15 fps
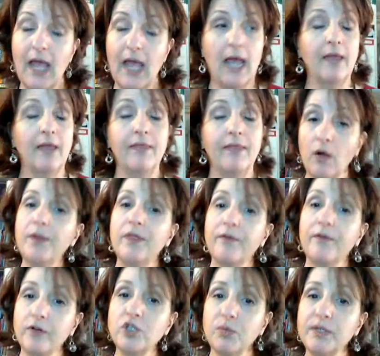And they'll be the
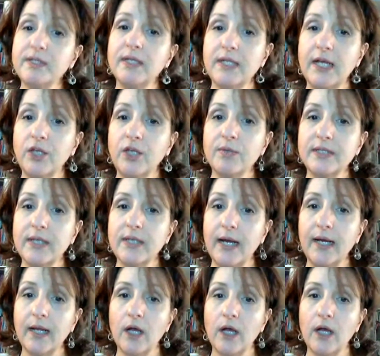first ones to take you aside and